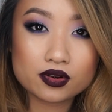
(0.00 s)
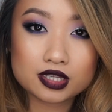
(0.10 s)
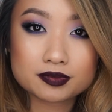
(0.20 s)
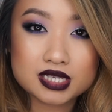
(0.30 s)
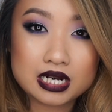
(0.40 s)

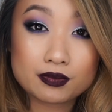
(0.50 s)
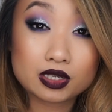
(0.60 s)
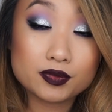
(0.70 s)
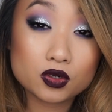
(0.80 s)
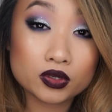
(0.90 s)
Lip line, I'm
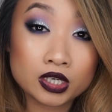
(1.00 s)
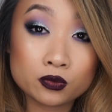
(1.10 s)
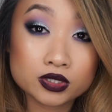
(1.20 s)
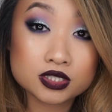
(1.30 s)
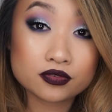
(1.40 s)
going to be going in
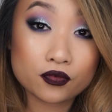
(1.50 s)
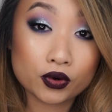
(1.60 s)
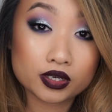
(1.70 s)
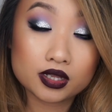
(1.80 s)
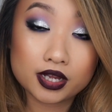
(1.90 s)
with
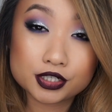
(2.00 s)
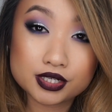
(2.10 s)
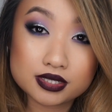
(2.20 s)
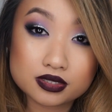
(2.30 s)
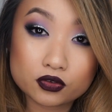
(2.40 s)
Sephora
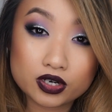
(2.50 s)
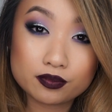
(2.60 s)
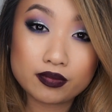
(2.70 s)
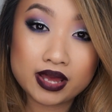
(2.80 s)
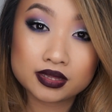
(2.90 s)
Collection's
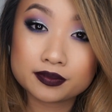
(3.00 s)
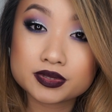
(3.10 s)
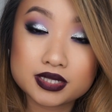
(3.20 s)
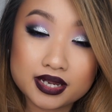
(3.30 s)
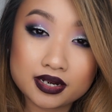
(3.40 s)
Cream Matte Lip
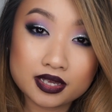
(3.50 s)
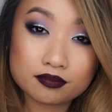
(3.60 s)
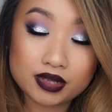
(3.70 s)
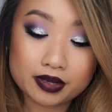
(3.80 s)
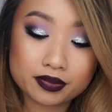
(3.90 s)
Stain
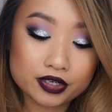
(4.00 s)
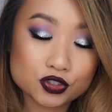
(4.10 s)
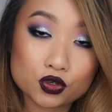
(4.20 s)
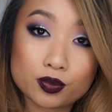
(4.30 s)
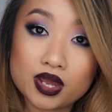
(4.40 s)
in Blackberry
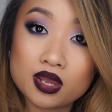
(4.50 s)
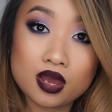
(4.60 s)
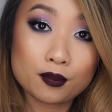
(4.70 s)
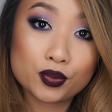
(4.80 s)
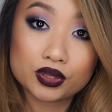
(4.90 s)
Sorbet
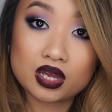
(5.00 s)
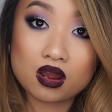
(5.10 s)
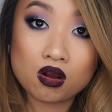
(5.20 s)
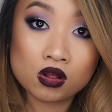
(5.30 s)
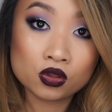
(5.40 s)
and put
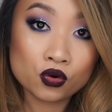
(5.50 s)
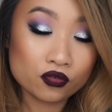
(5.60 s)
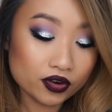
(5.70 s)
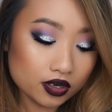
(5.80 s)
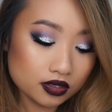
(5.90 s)
that all
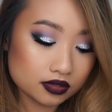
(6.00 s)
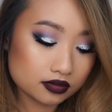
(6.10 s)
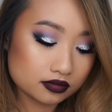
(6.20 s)
over.